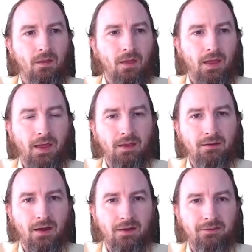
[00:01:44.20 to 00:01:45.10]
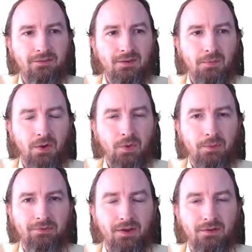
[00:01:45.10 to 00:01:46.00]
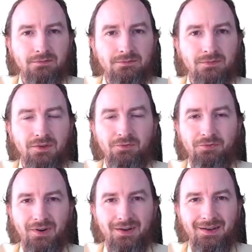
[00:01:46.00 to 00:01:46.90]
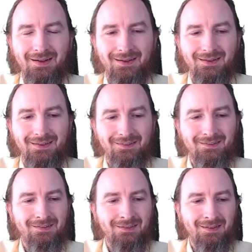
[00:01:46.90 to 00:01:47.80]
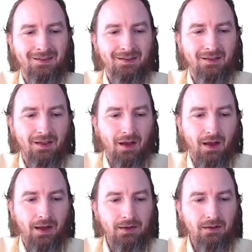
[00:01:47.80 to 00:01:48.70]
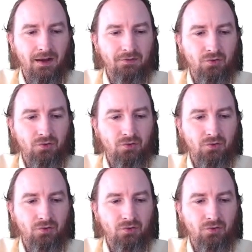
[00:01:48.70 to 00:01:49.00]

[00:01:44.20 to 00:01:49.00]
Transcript: and I see my website. Very nice. I didn't have to